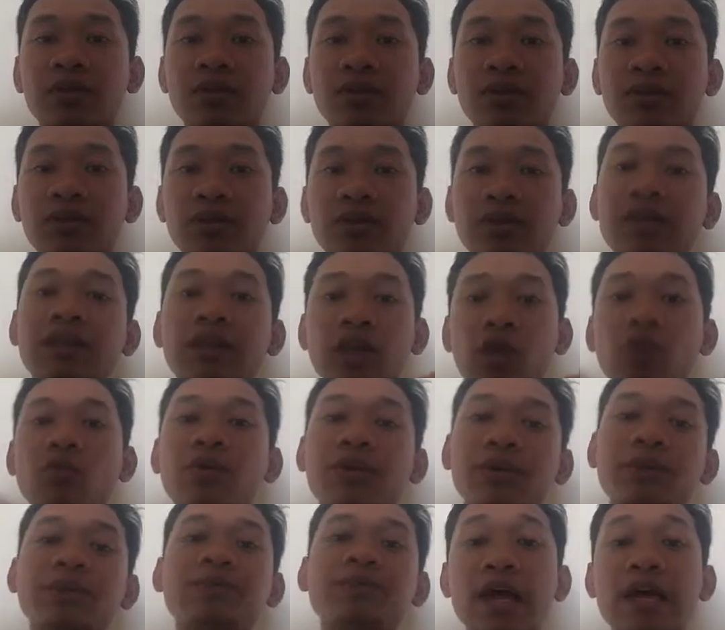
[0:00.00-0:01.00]
that they
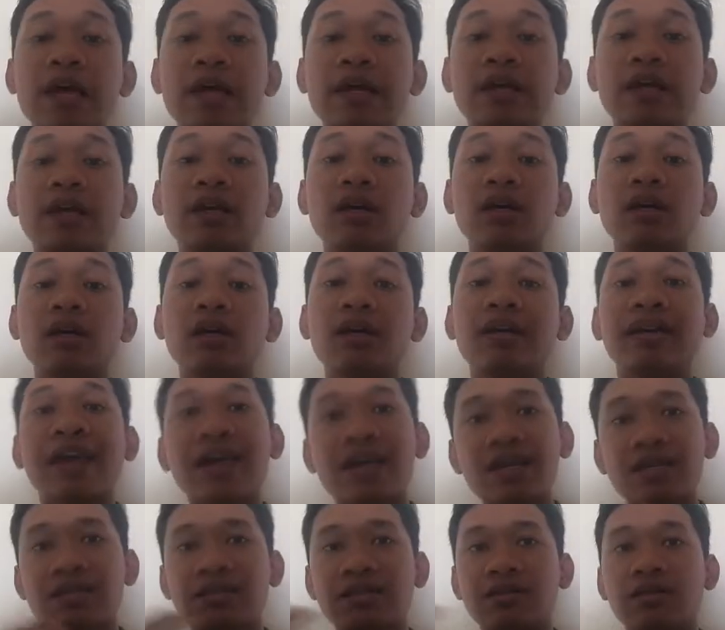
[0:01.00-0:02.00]
want. The
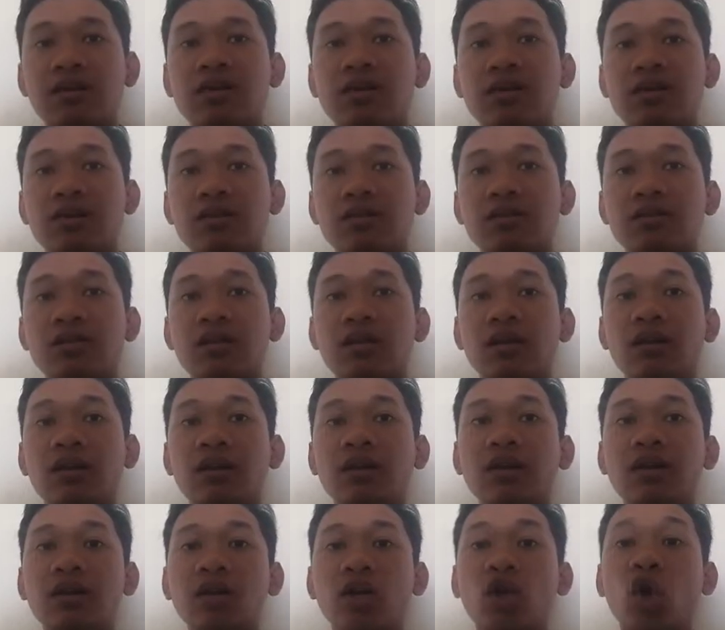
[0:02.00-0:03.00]
next is
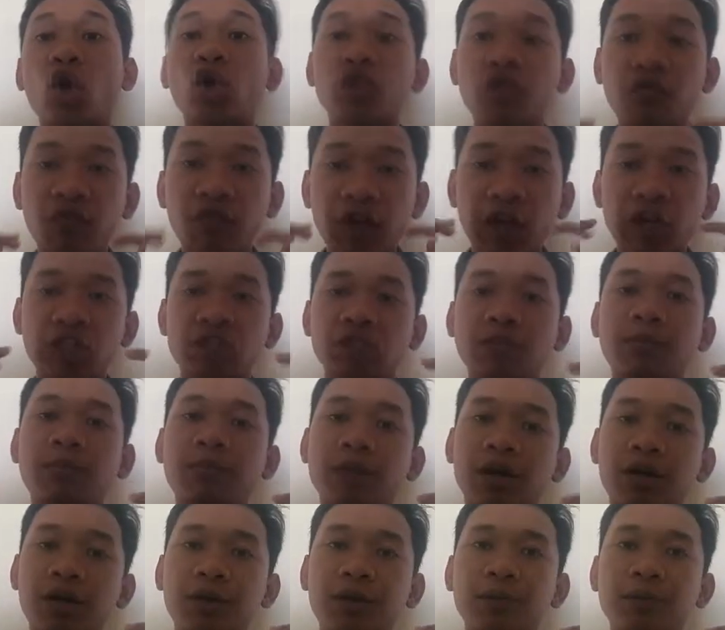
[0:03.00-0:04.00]
the notification
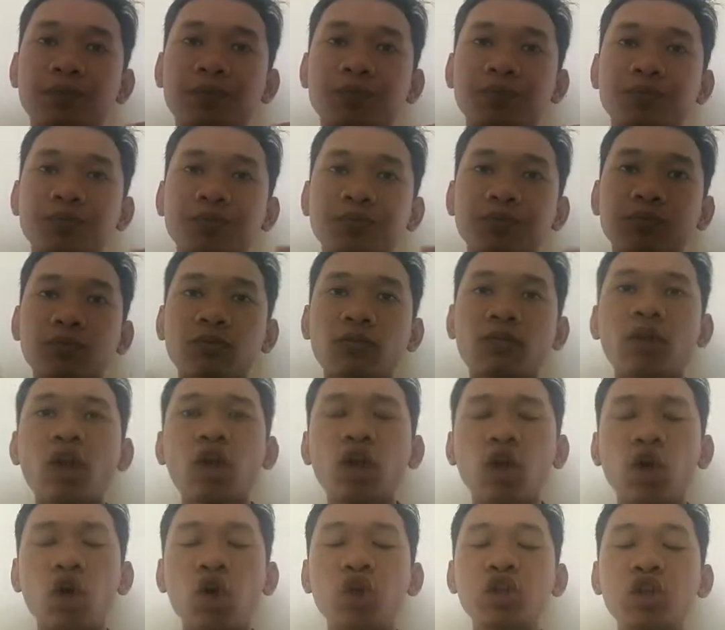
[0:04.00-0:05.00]
bar.
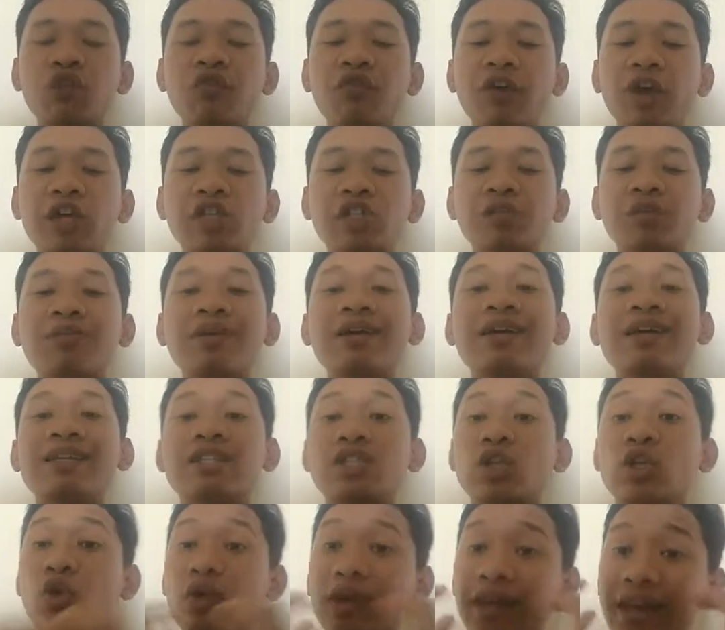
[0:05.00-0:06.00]
Notification bar
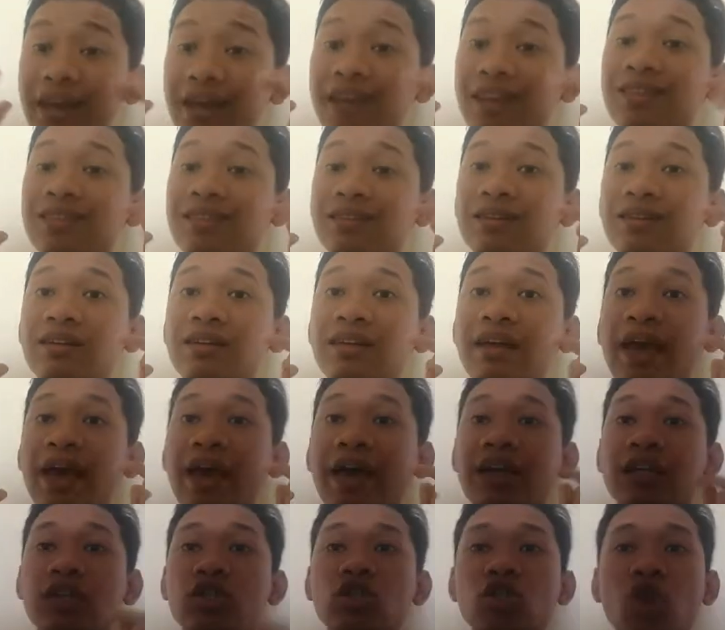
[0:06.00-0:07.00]
is located
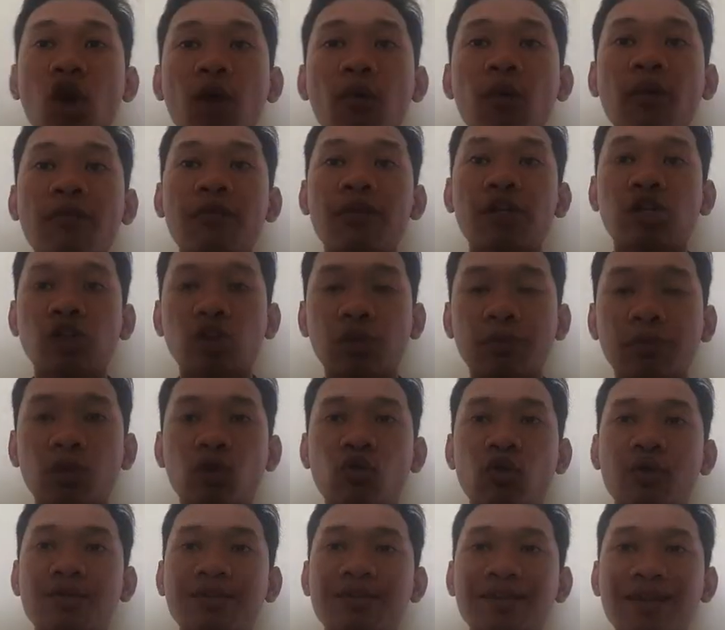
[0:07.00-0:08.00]
at the top of the Shopee
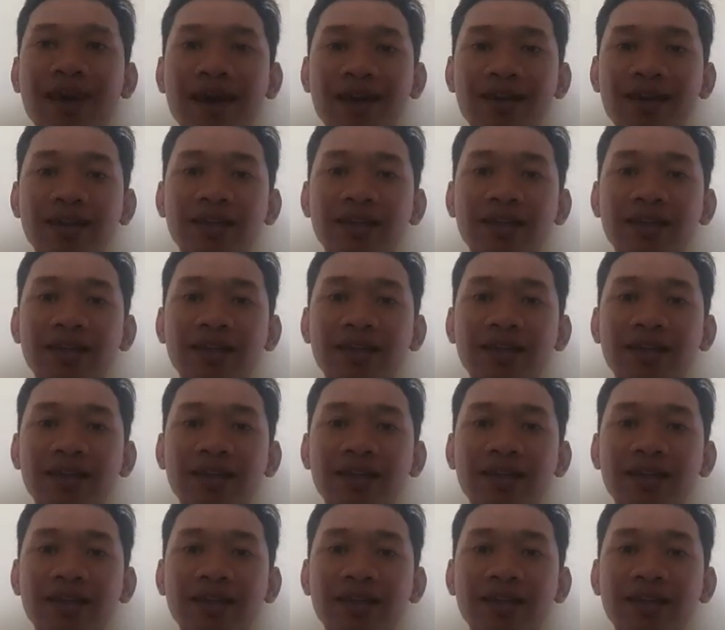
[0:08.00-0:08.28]
website,